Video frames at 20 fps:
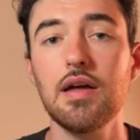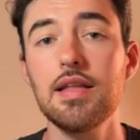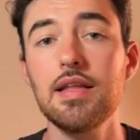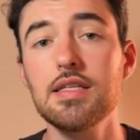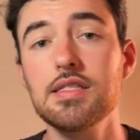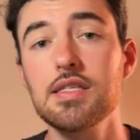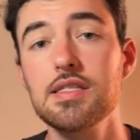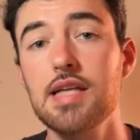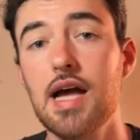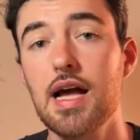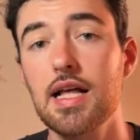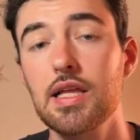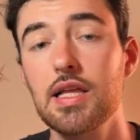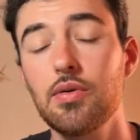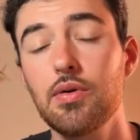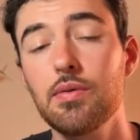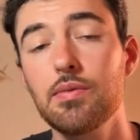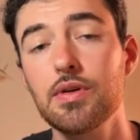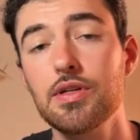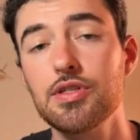And that's exactly
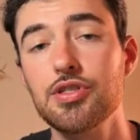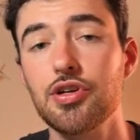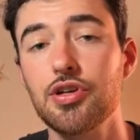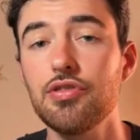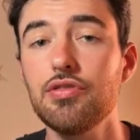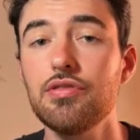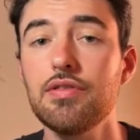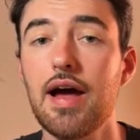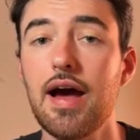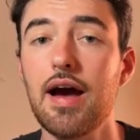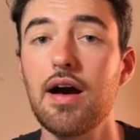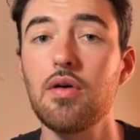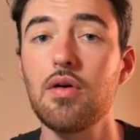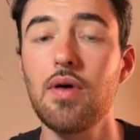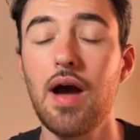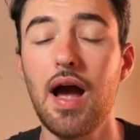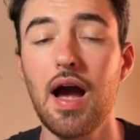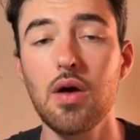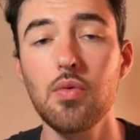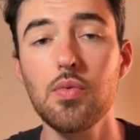what I'm going to show you now,
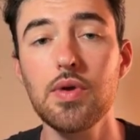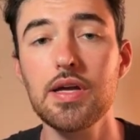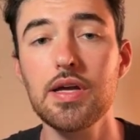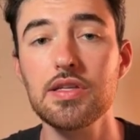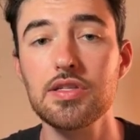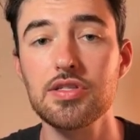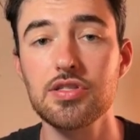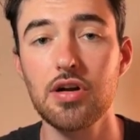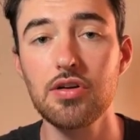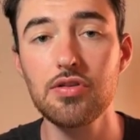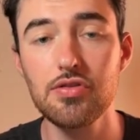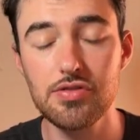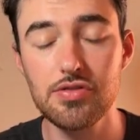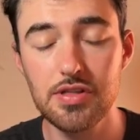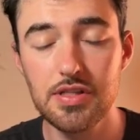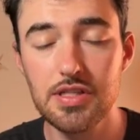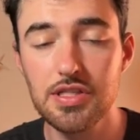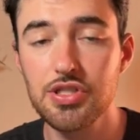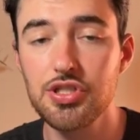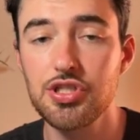how we can start
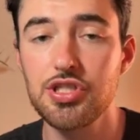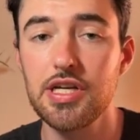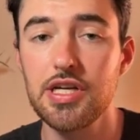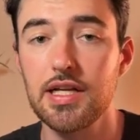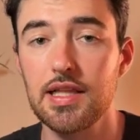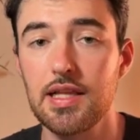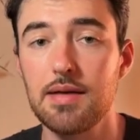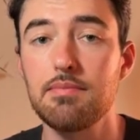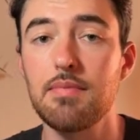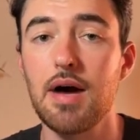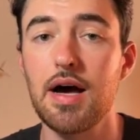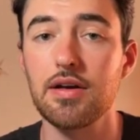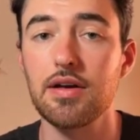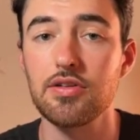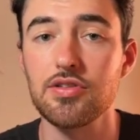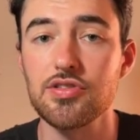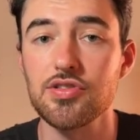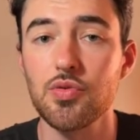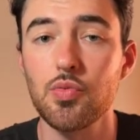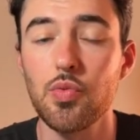using these GLM
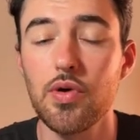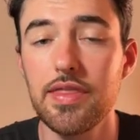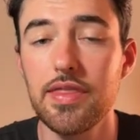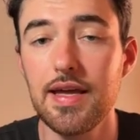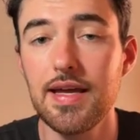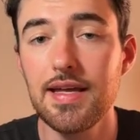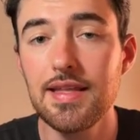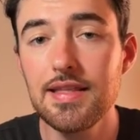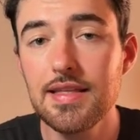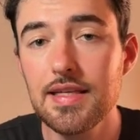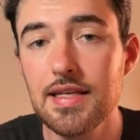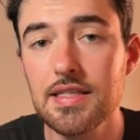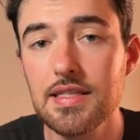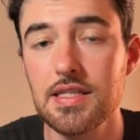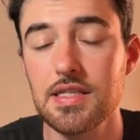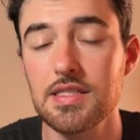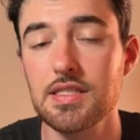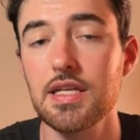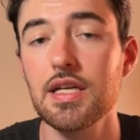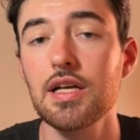models within the
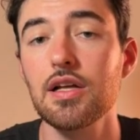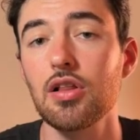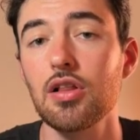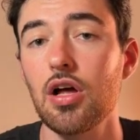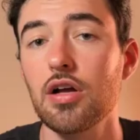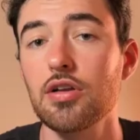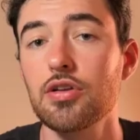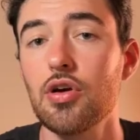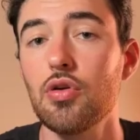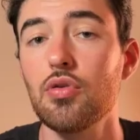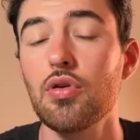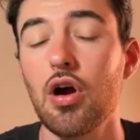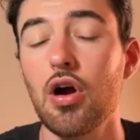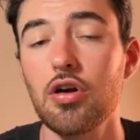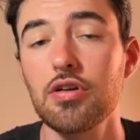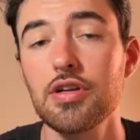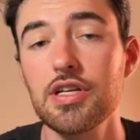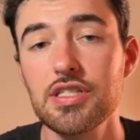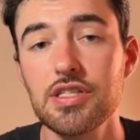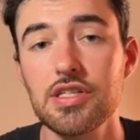existing Claude Code
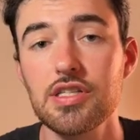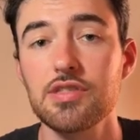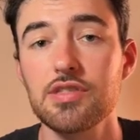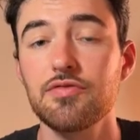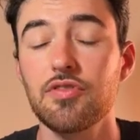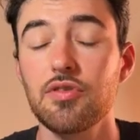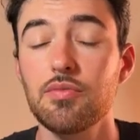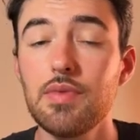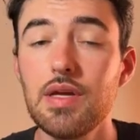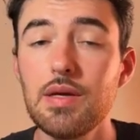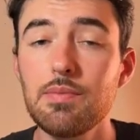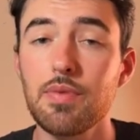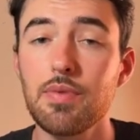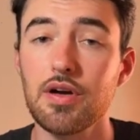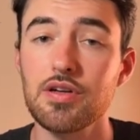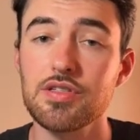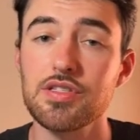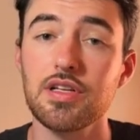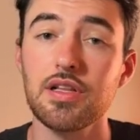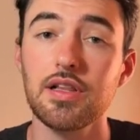harness. Because for me
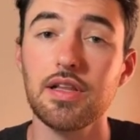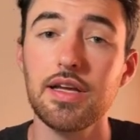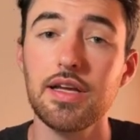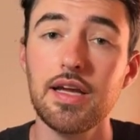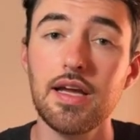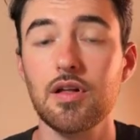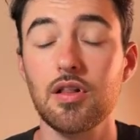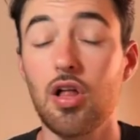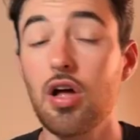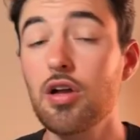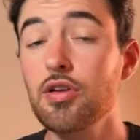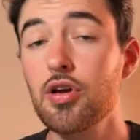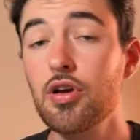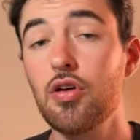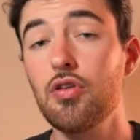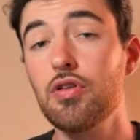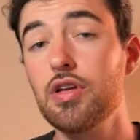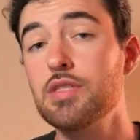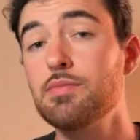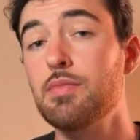personally, Claude
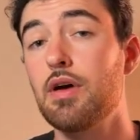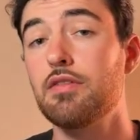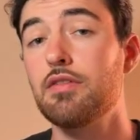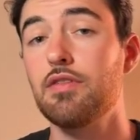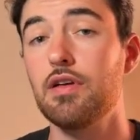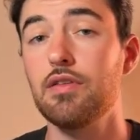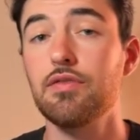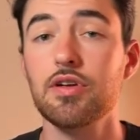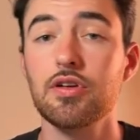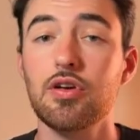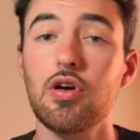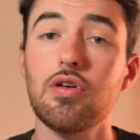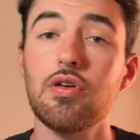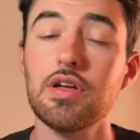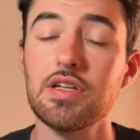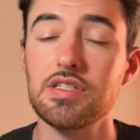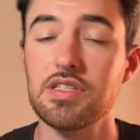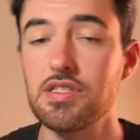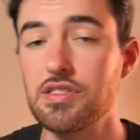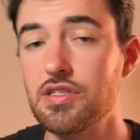Code is my favorite
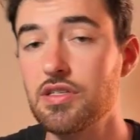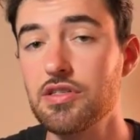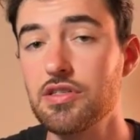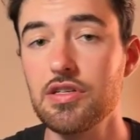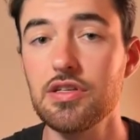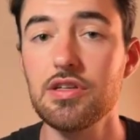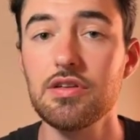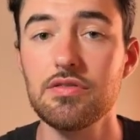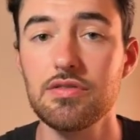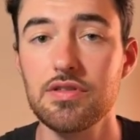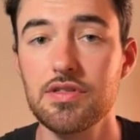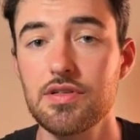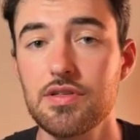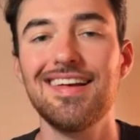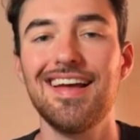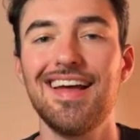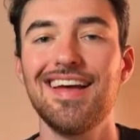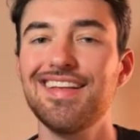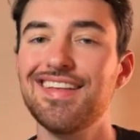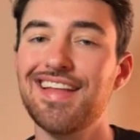coding assistant to use.
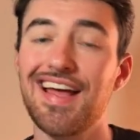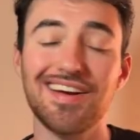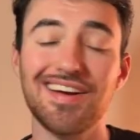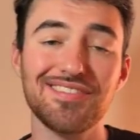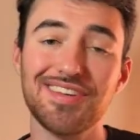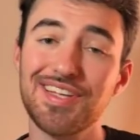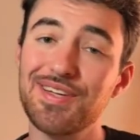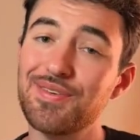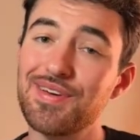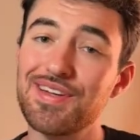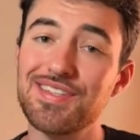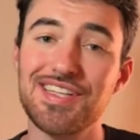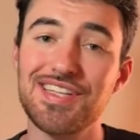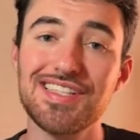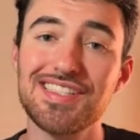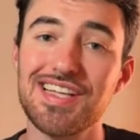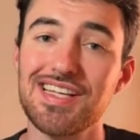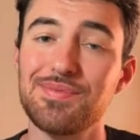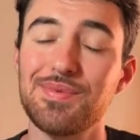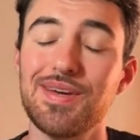And I don't really want to
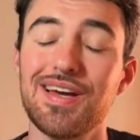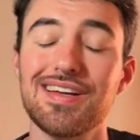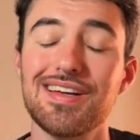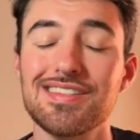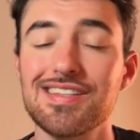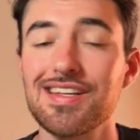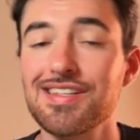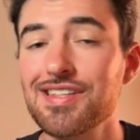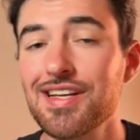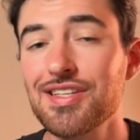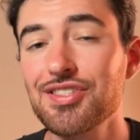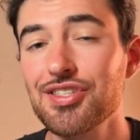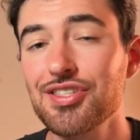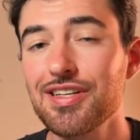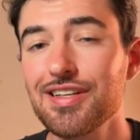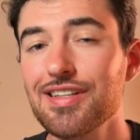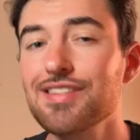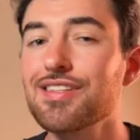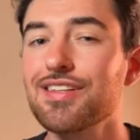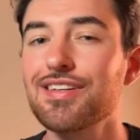change that, to be honest. Us
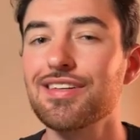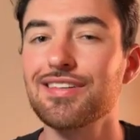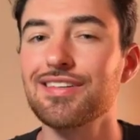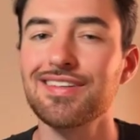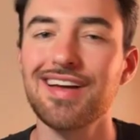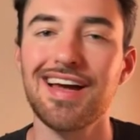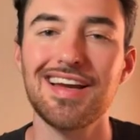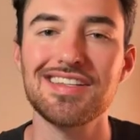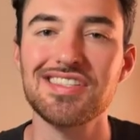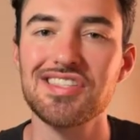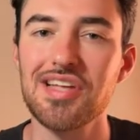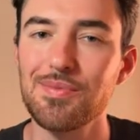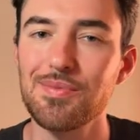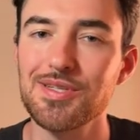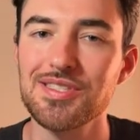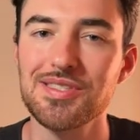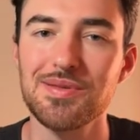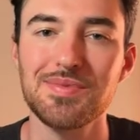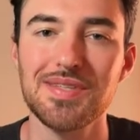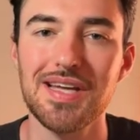engineers are kind of
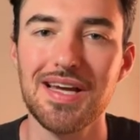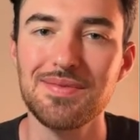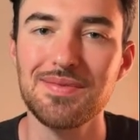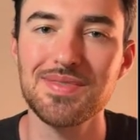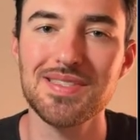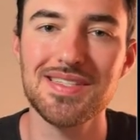stubborn sometimes.